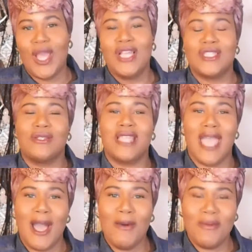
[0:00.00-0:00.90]
So to
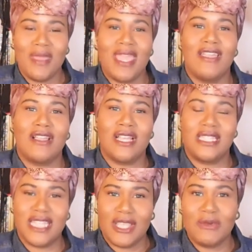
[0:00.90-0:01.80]
help me
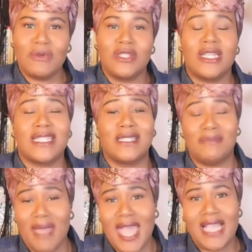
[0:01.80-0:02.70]
continue to
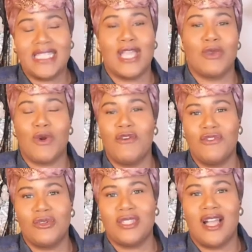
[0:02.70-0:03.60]
expand and grow
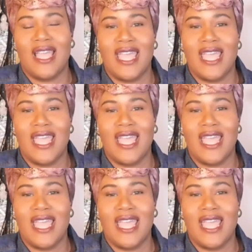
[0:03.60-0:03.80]
Full Style